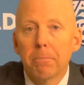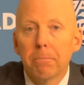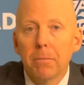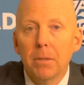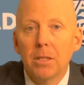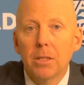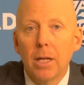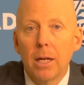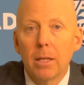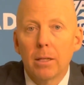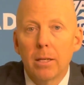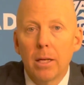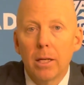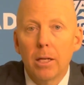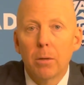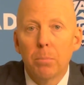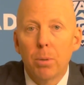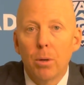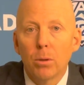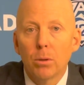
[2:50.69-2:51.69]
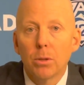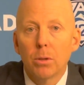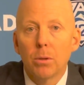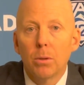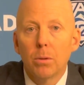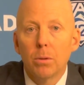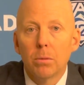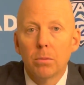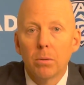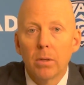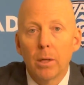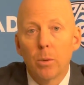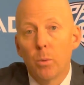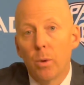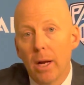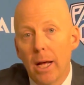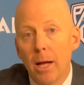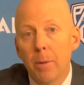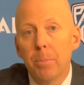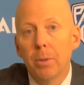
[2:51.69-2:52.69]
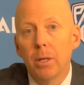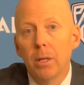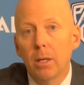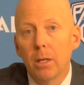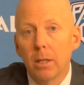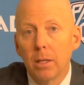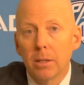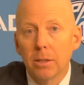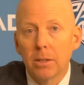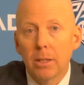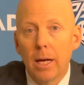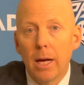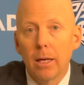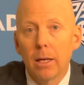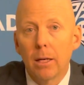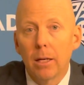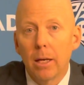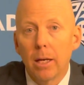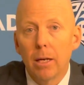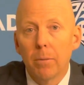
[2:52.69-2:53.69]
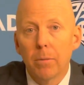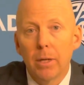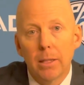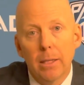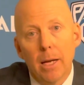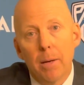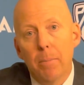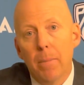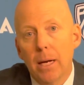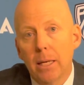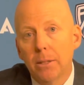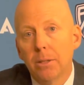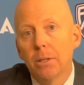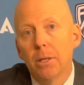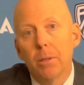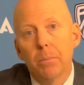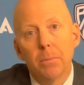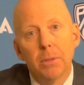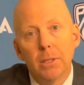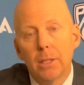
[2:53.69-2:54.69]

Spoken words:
He's got to take it personally. Like what happened in the Gonzaga game, like that matchup,